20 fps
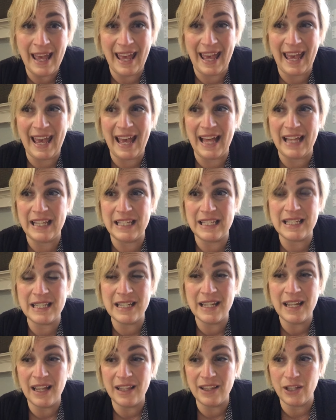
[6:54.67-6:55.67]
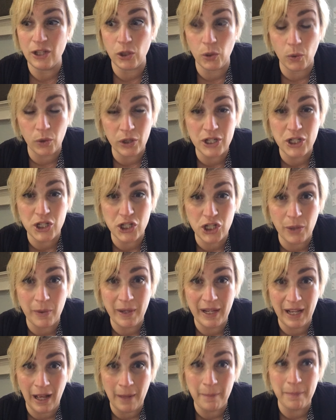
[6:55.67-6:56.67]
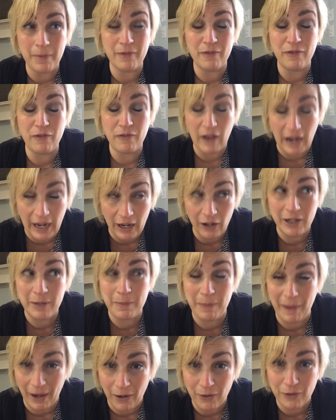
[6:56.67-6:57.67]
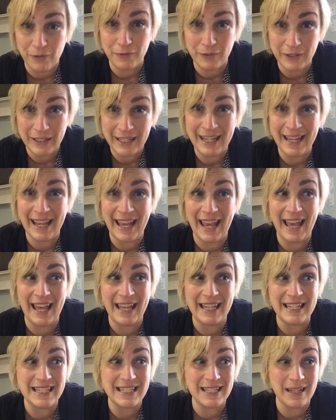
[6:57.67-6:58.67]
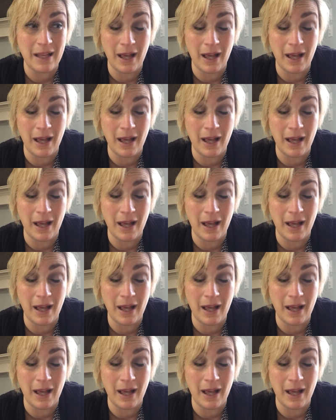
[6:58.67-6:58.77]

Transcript: and the lord is showing up very powerfully and